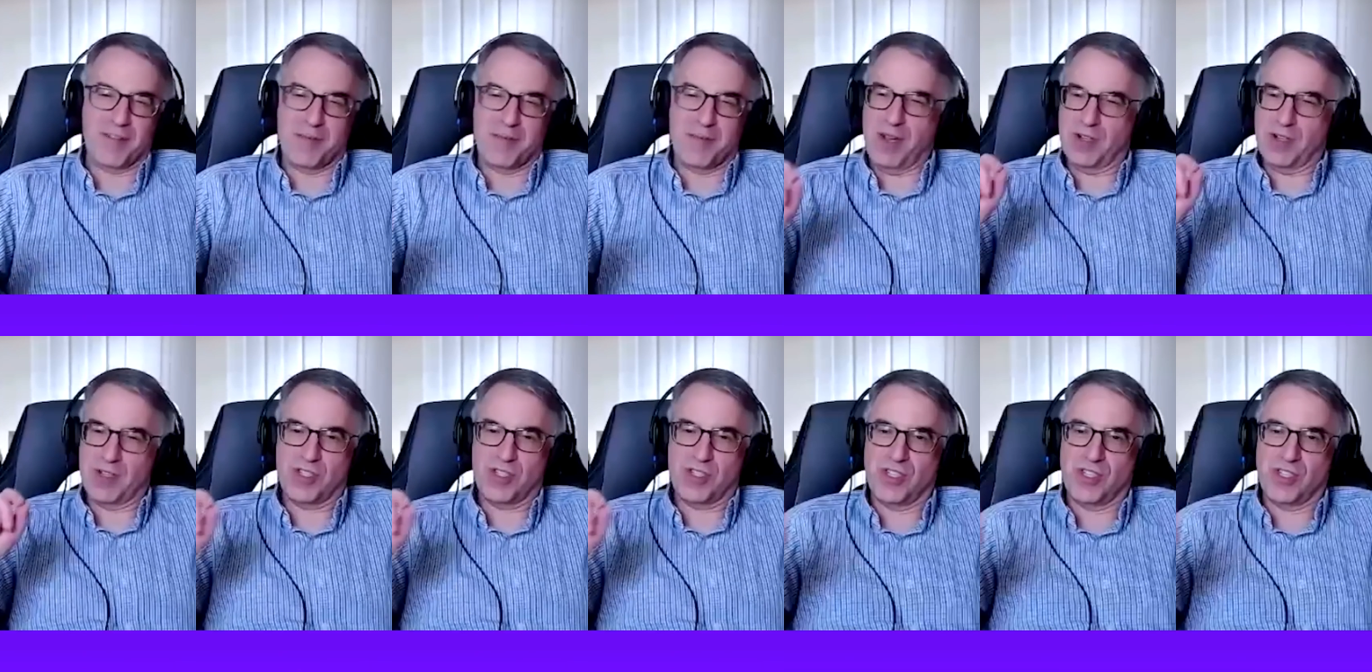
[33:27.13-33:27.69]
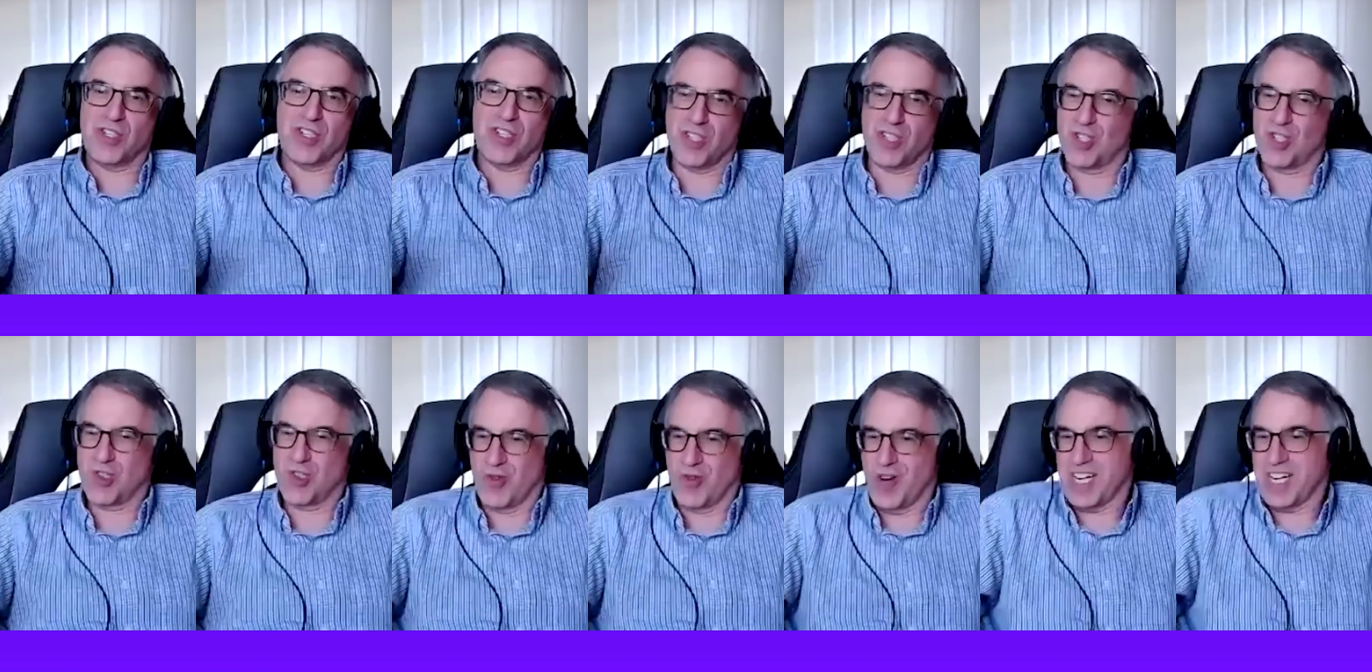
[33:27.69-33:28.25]
They'd have to be on
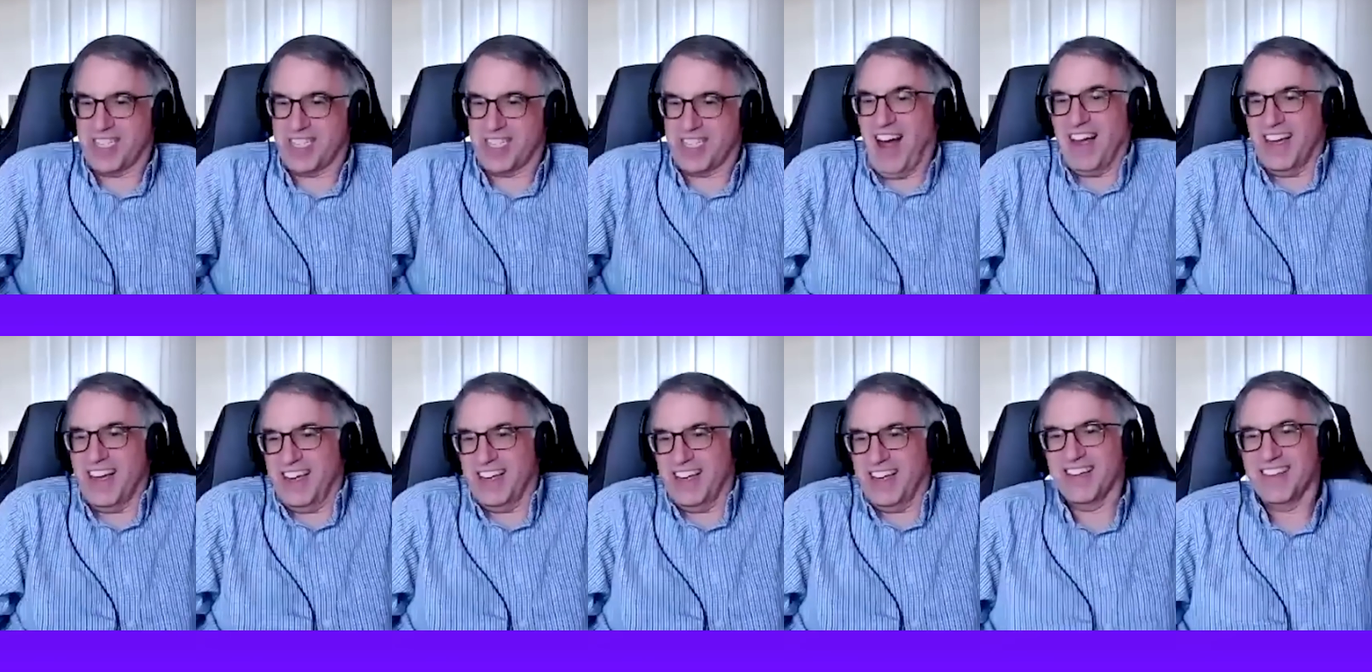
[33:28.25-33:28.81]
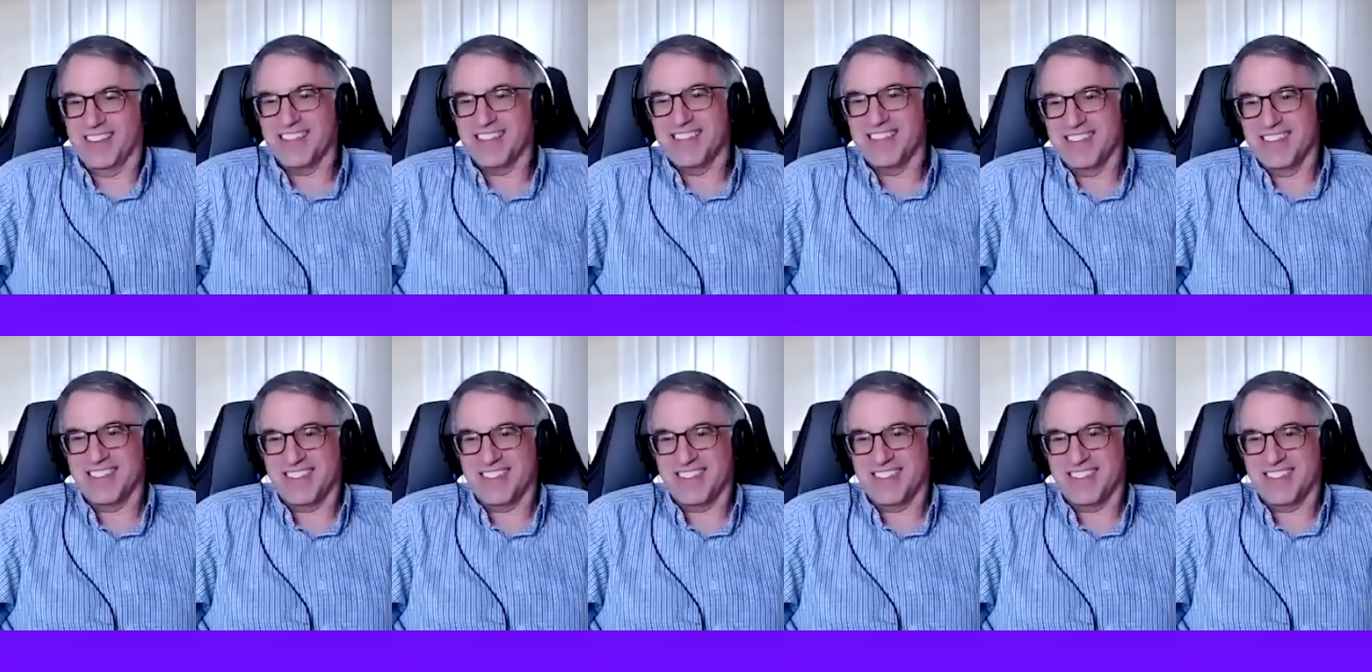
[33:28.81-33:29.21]
such a strict diet.